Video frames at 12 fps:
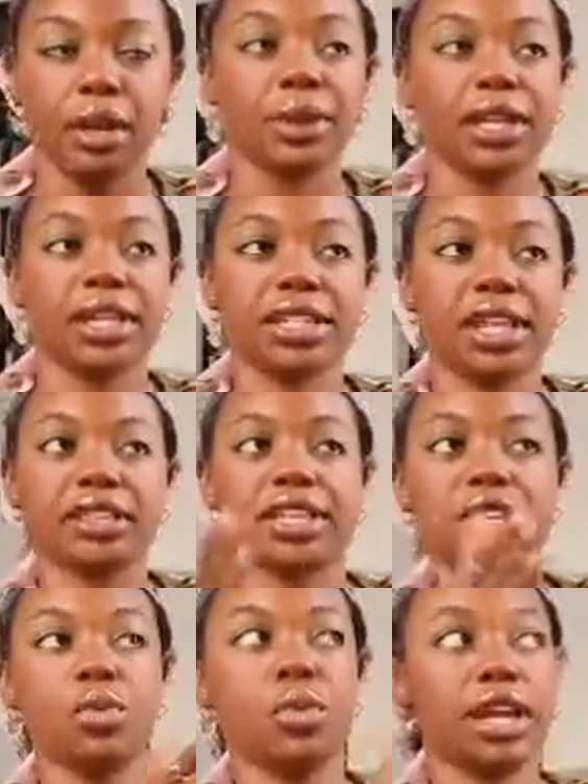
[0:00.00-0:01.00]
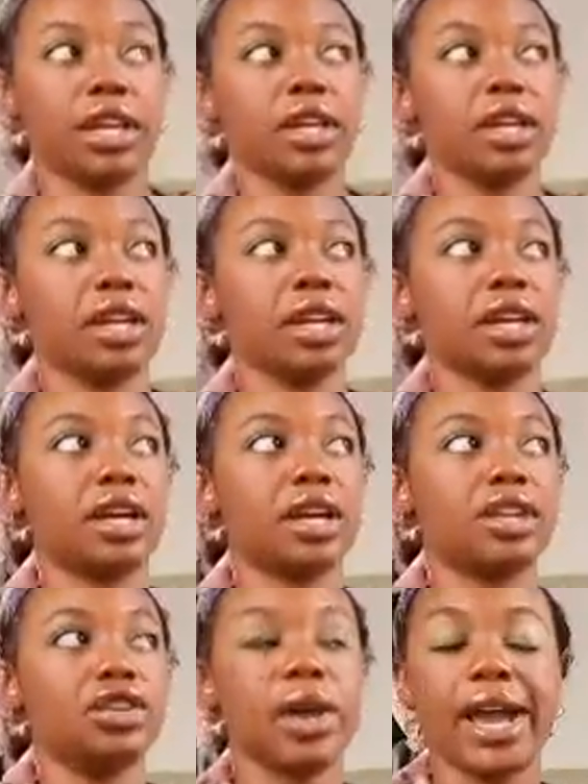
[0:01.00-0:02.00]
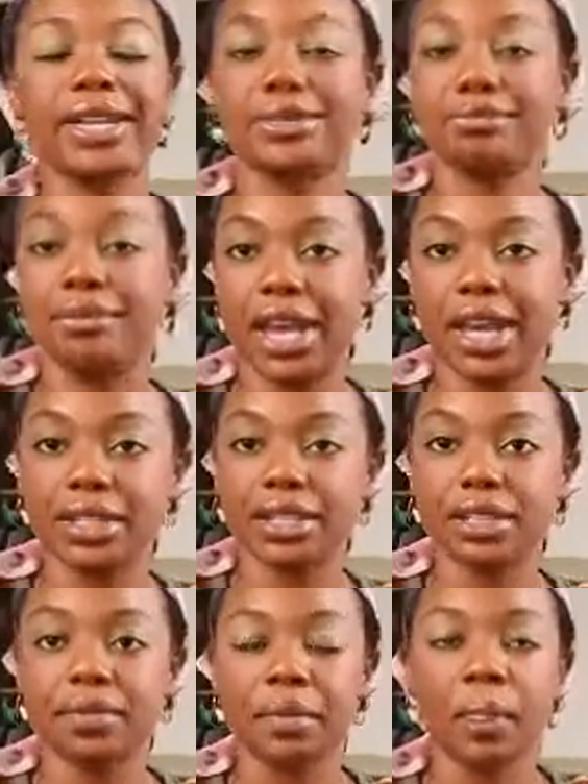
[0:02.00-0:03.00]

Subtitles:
Because I think when you guys met,